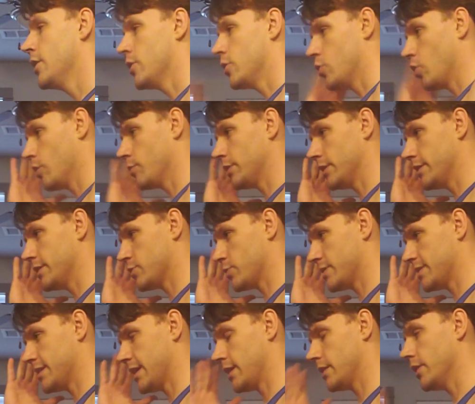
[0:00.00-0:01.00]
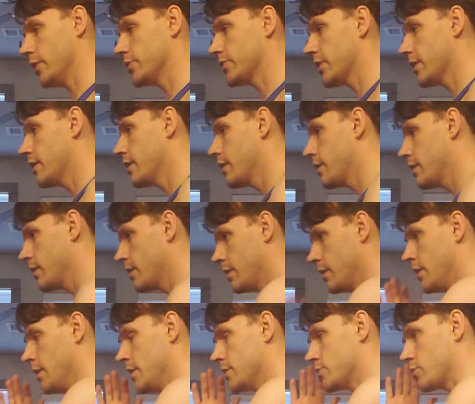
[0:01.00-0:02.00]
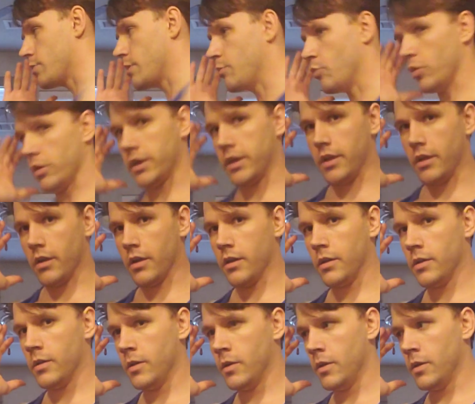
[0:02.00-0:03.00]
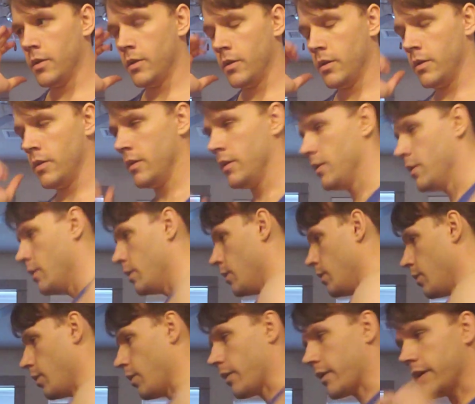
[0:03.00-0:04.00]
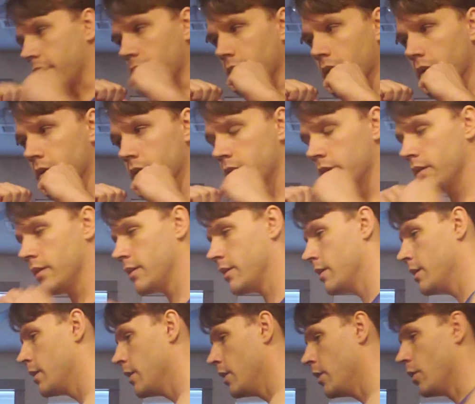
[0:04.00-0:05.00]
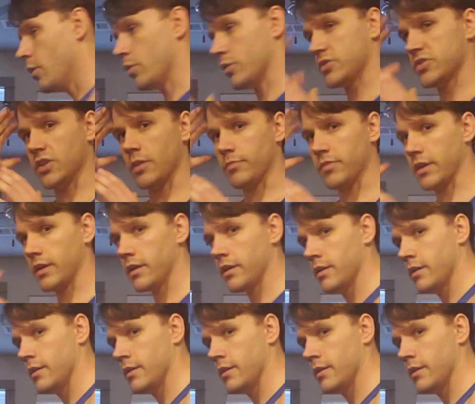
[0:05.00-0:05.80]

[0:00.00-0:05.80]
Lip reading: Normally this would stay closer. This would be more here, or something.